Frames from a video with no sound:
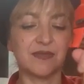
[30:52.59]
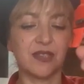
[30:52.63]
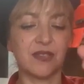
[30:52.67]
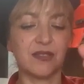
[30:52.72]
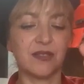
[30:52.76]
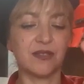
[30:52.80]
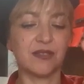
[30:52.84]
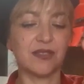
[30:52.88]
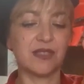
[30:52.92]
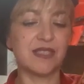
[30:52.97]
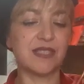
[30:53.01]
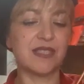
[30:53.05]

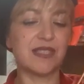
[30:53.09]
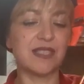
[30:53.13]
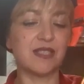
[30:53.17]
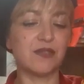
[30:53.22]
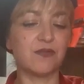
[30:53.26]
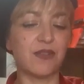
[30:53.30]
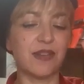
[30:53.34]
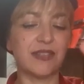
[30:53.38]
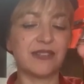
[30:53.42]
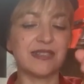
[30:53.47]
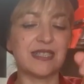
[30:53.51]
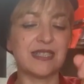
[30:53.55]
Oh, this
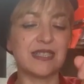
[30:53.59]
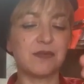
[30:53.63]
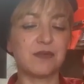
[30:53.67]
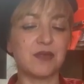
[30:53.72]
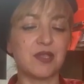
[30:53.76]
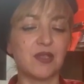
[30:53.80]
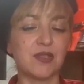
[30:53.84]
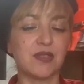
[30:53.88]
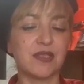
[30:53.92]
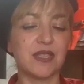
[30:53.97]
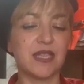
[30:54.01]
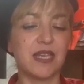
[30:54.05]
is
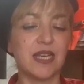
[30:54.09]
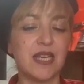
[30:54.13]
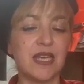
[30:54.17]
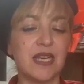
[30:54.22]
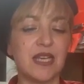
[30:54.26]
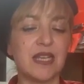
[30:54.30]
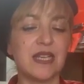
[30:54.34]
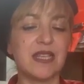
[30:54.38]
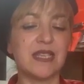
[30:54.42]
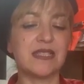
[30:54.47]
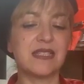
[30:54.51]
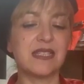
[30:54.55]
fantastic because
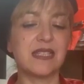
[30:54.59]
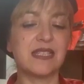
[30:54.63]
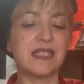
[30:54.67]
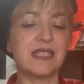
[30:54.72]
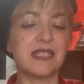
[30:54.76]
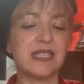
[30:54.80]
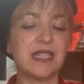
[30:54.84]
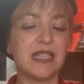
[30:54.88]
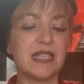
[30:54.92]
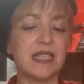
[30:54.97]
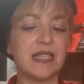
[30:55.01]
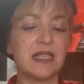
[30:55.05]
it's
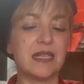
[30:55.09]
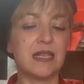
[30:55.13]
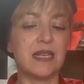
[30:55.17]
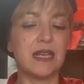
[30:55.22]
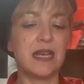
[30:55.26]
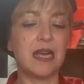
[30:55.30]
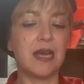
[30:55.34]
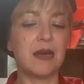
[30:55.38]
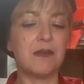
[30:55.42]
still